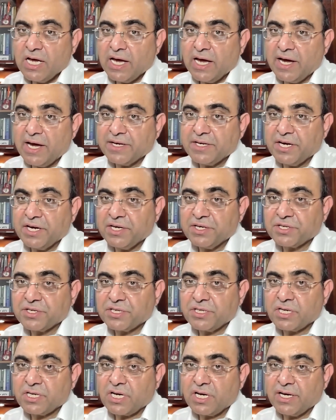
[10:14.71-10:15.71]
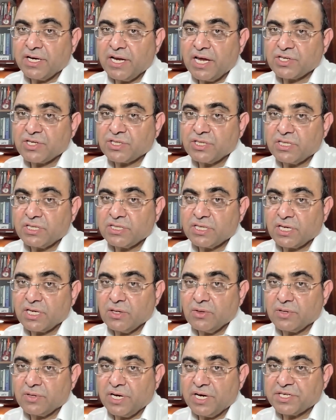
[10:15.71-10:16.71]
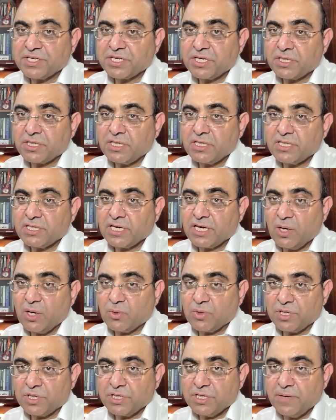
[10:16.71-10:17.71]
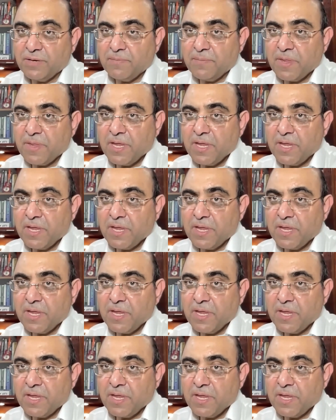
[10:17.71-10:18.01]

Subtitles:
and internal security